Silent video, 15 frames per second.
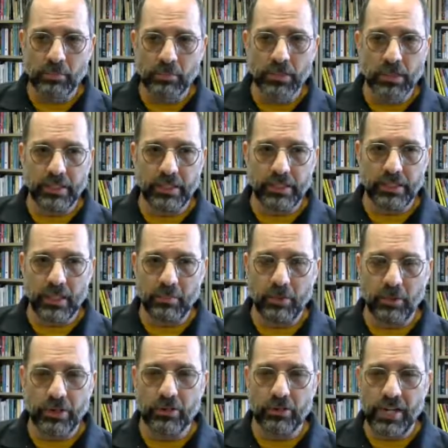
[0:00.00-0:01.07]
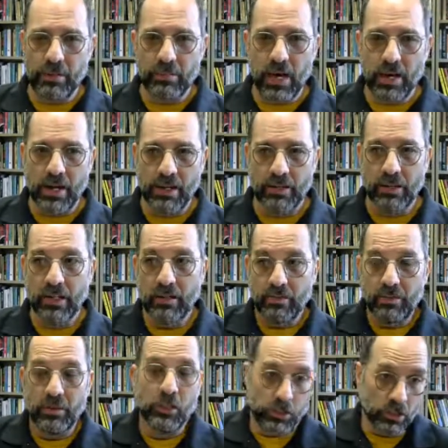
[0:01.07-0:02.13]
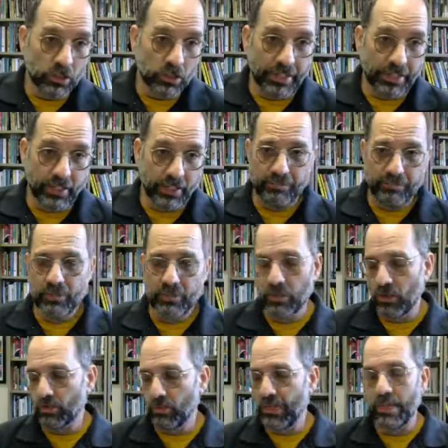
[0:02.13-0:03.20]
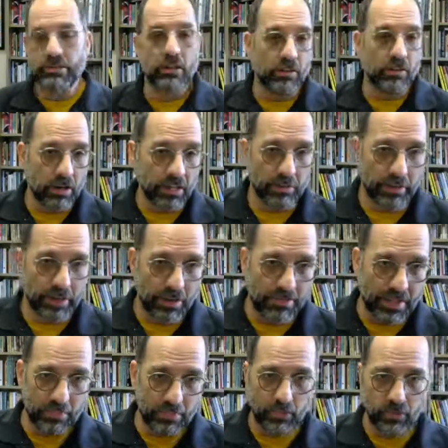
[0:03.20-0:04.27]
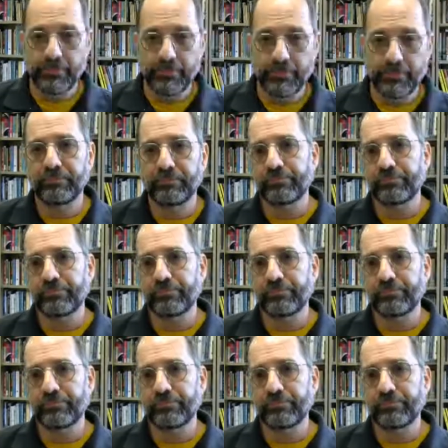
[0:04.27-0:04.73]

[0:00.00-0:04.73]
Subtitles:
publicly put your name on it earlier. So that's our argument on that point.